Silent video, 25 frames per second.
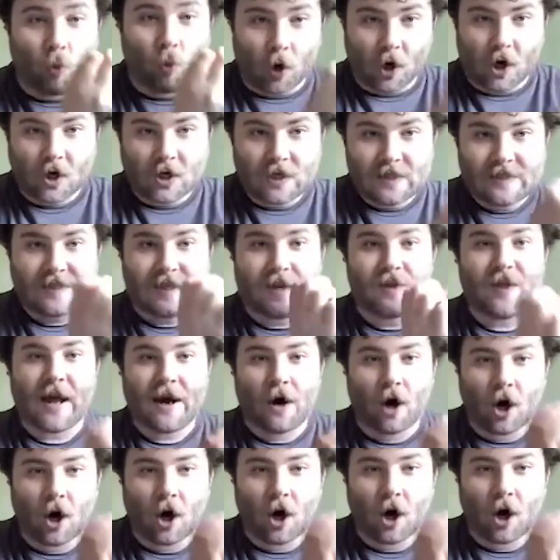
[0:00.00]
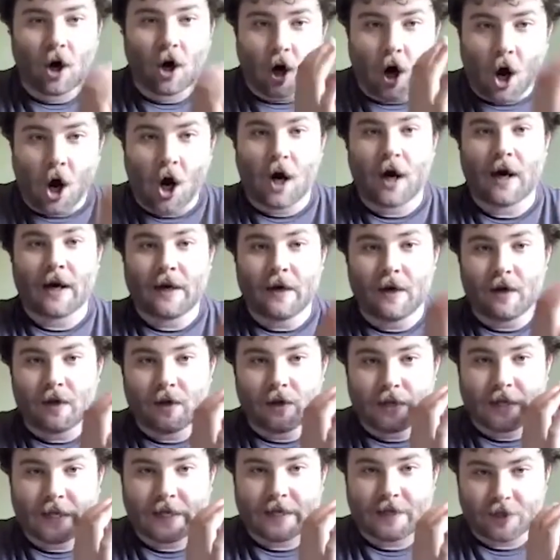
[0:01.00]
words that
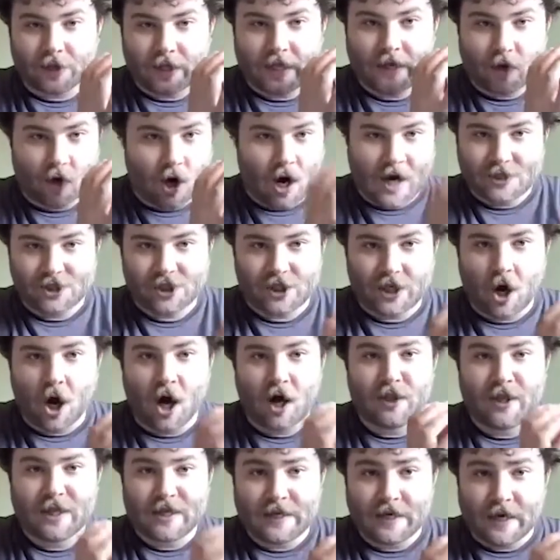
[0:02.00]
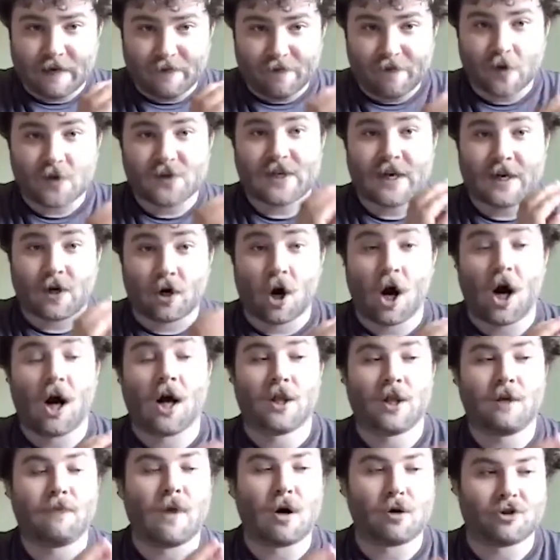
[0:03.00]
are actually on the info slide or
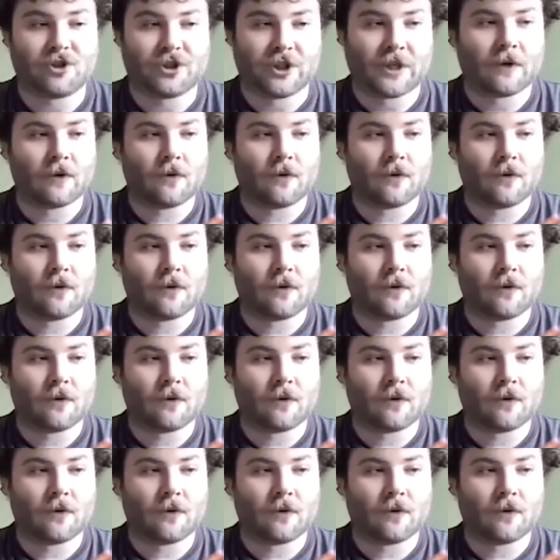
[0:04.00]
on the motion.